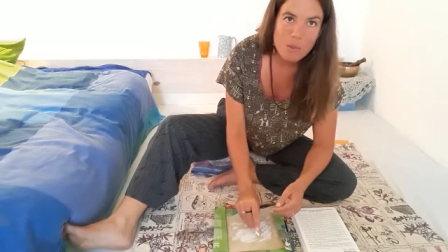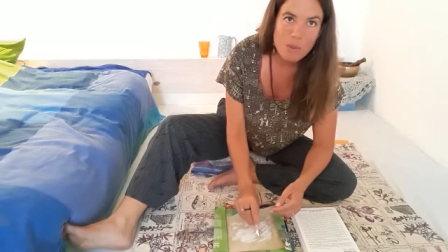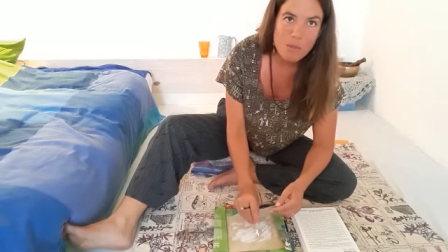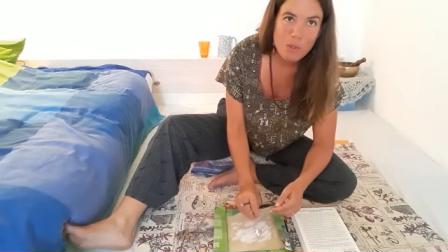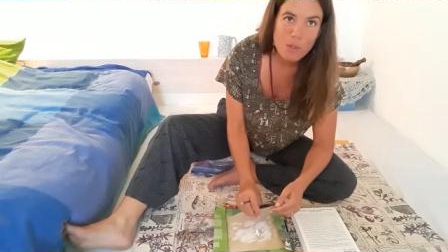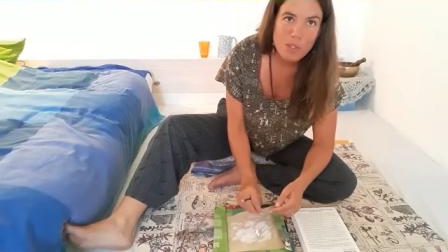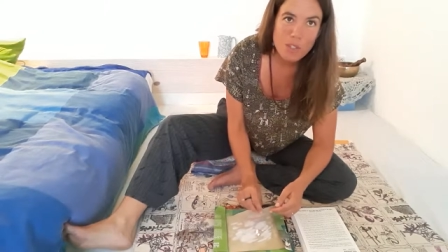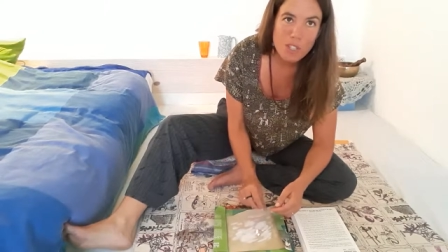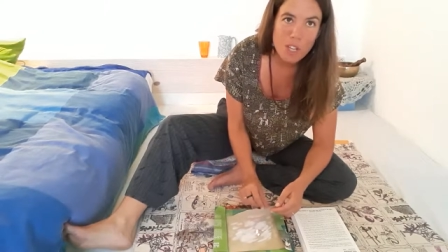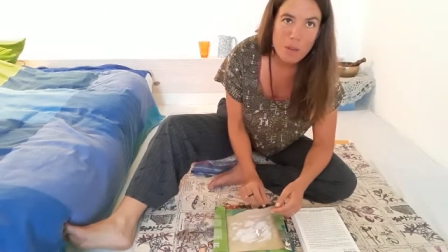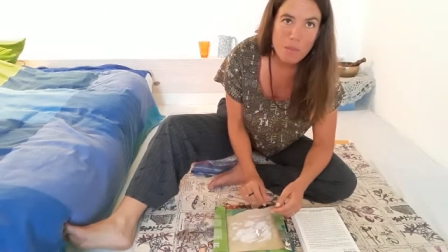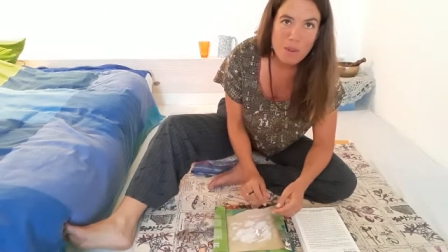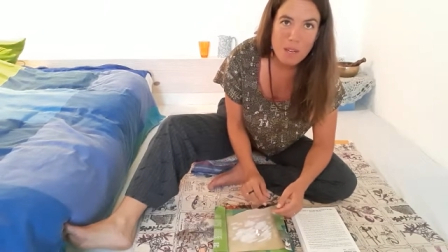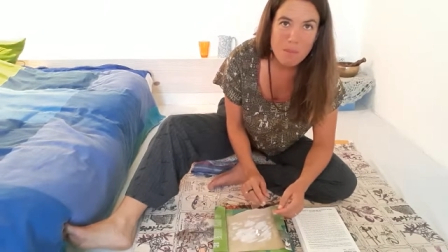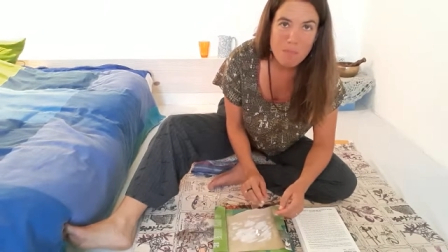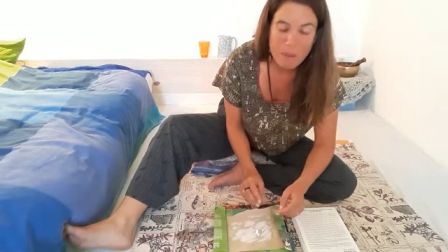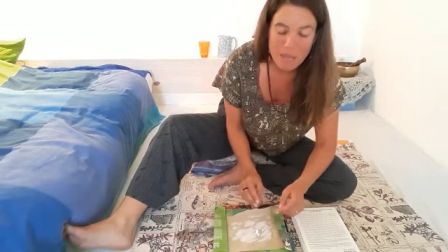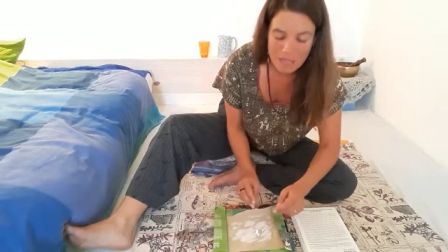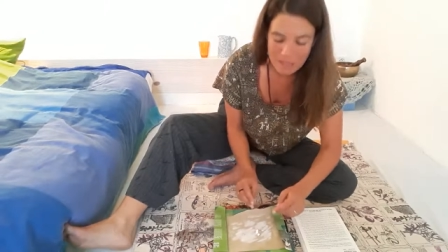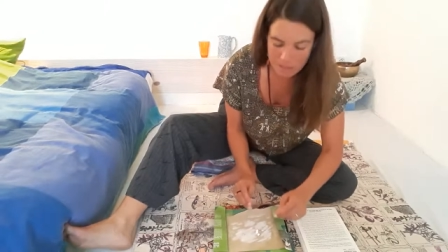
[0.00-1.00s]
We've got so many
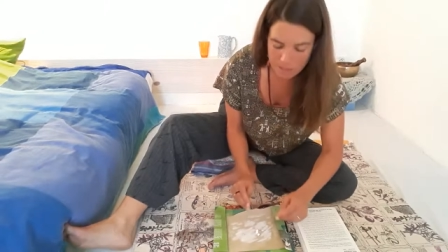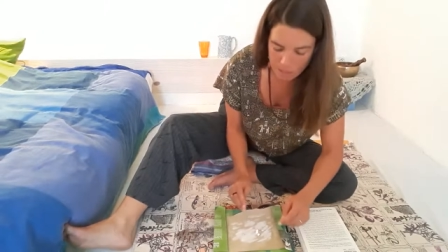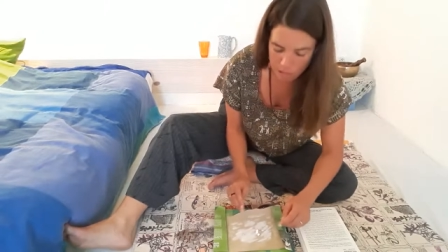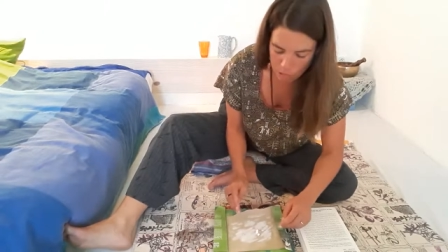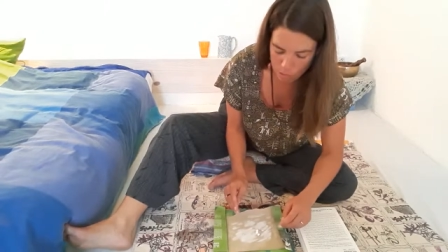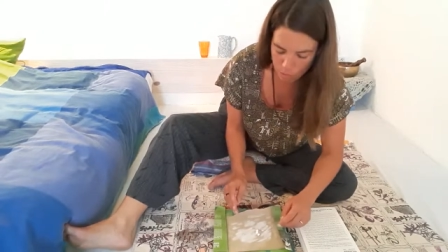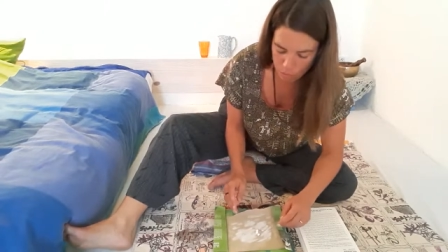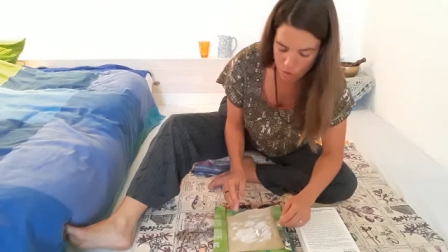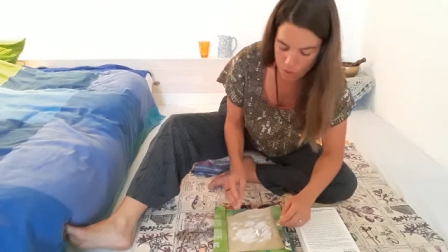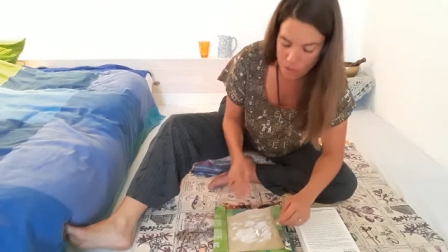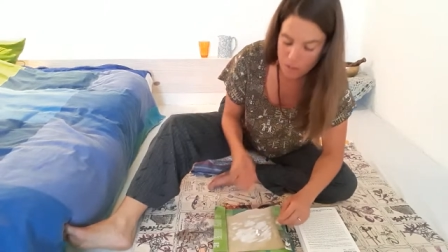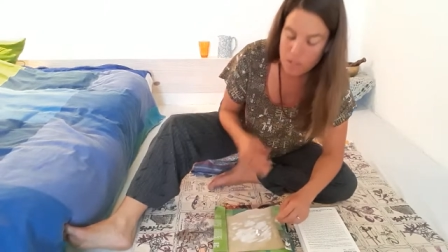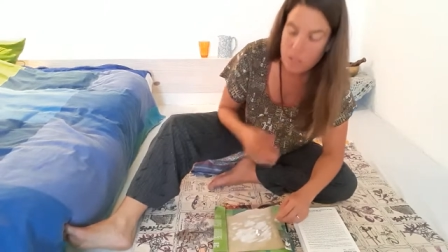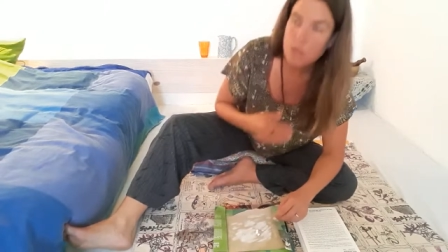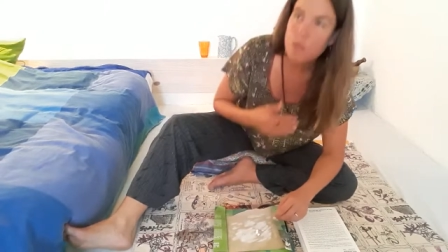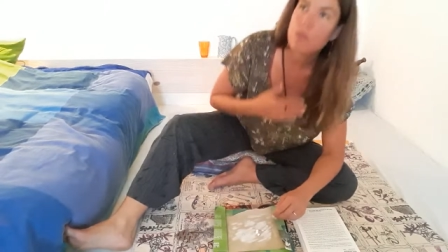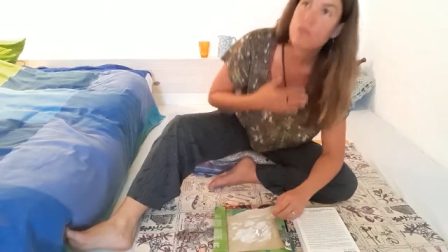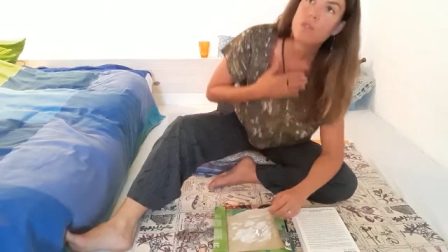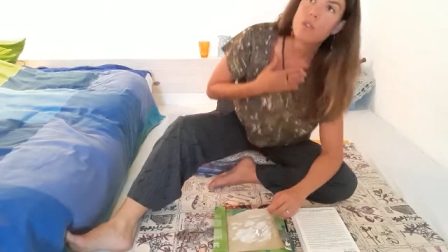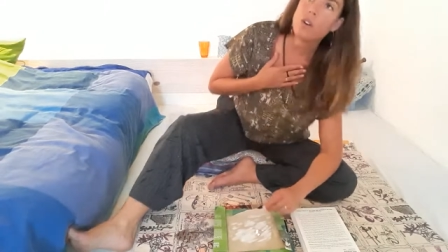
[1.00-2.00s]
bins here in France.
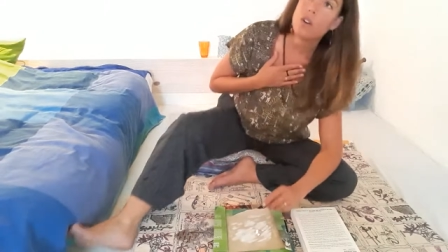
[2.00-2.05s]
We've